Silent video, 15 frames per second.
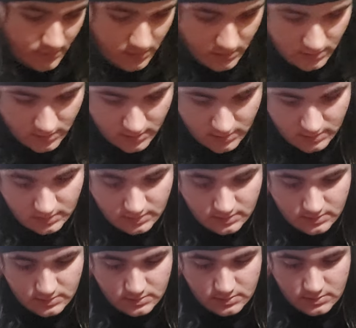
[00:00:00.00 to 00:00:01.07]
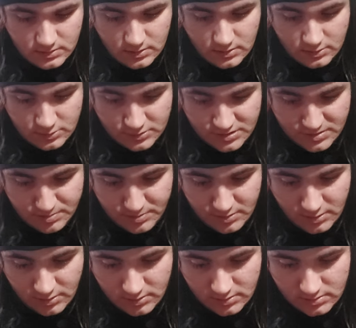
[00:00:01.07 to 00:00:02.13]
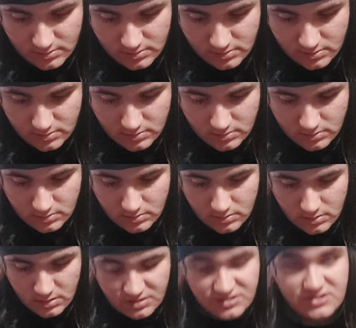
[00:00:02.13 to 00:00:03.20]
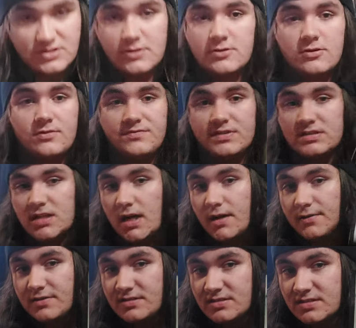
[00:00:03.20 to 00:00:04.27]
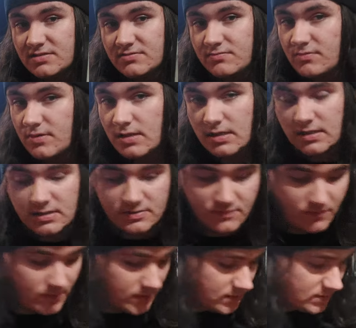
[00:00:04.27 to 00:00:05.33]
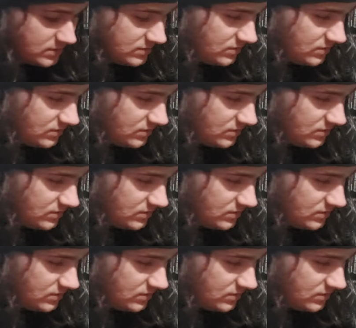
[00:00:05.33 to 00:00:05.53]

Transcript: Uh, the Usurper, Circle of the Tyrants, really good fucking